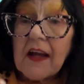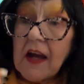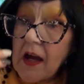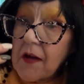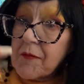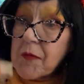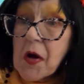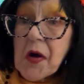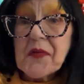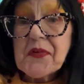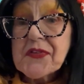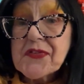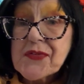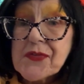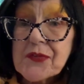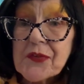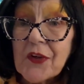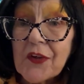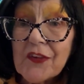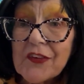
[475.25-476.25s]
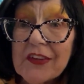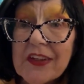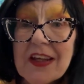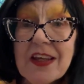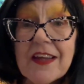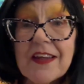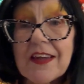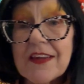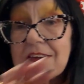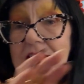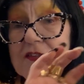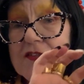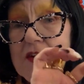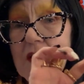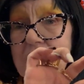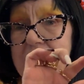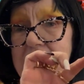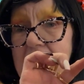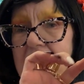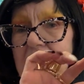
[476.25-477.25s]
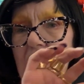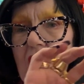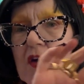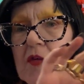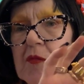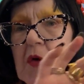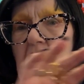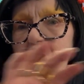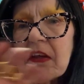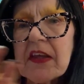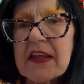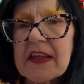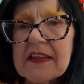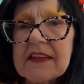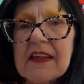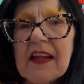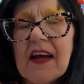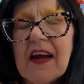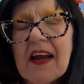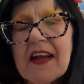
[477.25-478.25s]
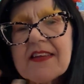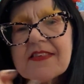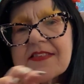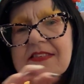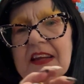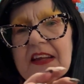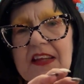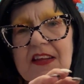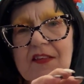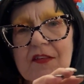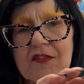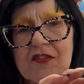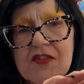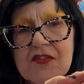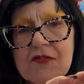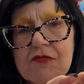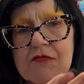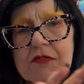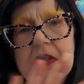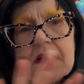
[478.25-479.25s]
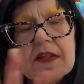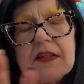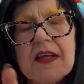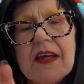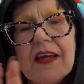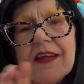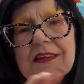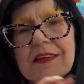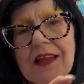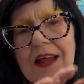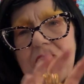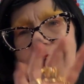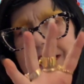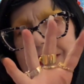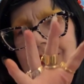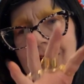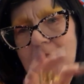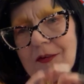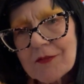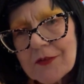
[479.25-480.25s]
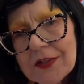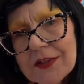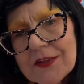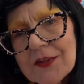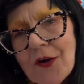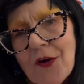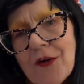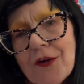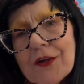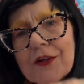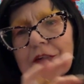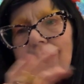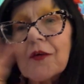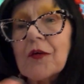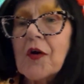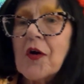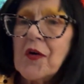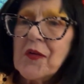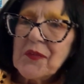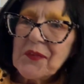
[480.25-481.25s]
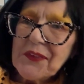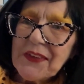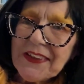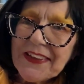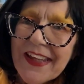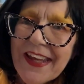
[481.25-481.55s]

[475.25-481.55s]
I'm always scrolling, and there's always, I call them all headlines, and I either just read the headline or I read the article, what